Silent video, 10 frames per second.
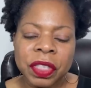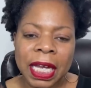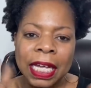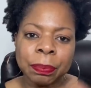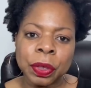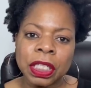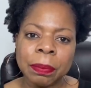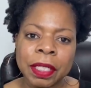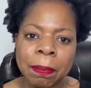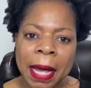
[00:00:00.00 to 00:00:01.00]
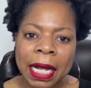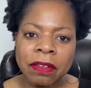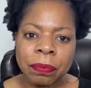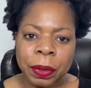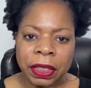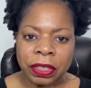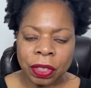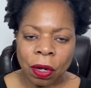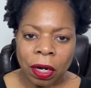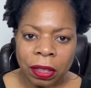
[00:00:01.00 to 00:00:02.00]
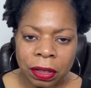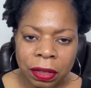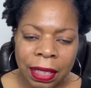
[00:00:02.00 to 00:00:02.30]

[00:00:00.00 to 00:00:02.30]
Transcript: and put him in the back of a police car.